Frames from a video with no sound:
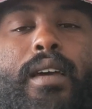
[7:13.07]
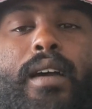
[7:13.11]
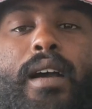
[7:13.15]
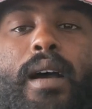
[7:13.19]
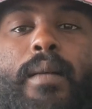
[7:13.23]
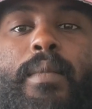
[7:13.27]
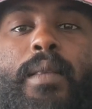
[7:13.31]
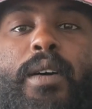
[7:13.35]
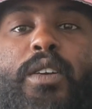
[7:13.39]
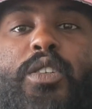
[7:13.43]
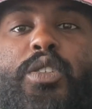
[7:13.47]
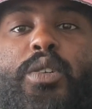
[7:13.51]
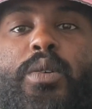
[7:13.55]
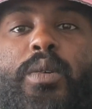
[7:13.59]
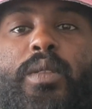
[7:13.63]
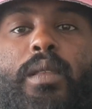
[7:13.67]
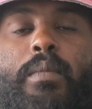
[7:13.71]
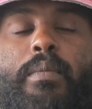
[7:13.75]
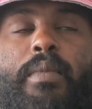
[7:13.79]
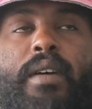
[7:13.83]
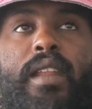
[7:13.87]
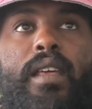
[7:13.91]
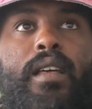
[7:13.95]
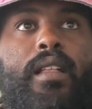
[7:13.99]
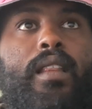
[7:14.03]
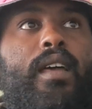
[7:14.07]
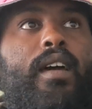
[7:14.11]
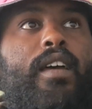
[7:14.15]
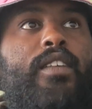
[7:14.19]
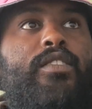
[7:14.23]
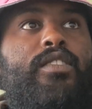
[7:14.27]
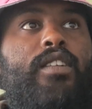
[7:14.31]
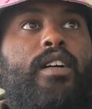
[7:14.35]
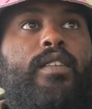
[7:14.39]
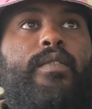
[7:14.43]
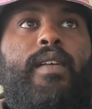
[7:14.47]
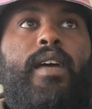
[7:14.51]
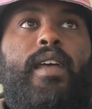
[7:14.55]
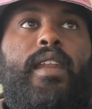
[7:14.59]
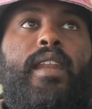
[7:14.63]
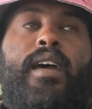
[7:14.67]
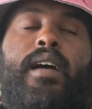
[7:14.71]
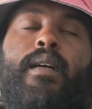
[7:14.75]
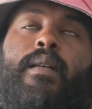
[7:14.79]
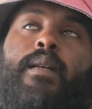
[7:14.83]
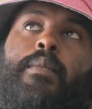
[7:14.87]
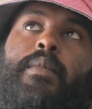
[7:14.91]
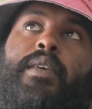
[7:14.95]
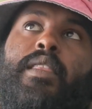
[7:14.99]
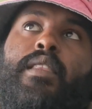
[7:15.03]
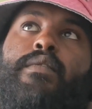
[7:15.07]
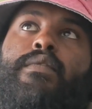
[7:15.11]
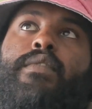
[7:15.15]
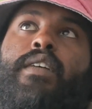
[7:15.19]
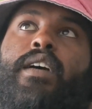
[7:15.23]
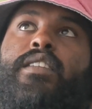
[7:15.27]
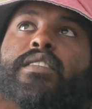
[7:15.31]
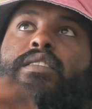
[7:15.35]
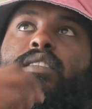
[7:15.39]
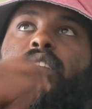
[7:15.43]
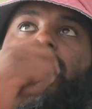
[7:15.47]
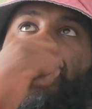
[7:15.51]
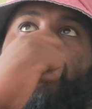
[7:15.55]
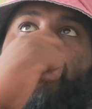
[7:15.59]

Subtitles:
I'm not sure what the betting lines are right now. I mean, the fight's